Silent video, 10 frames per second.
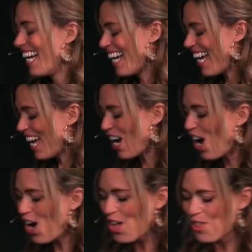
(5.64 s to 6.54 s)
And
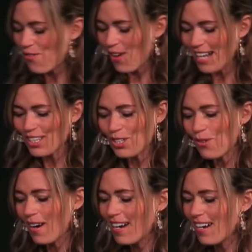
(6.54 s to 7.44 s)
all the friends who are
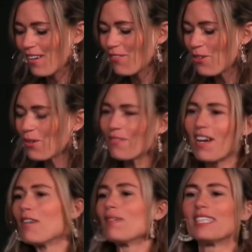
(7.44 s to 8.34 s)
here, if you were invited
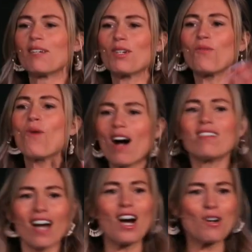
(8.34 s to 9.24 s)
by somebody,
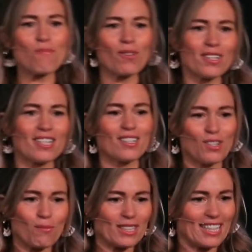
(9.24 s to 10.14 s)
welcome to
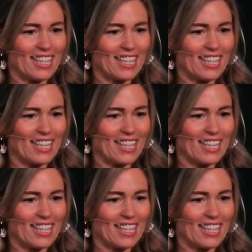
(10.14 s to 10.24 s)
Soma City.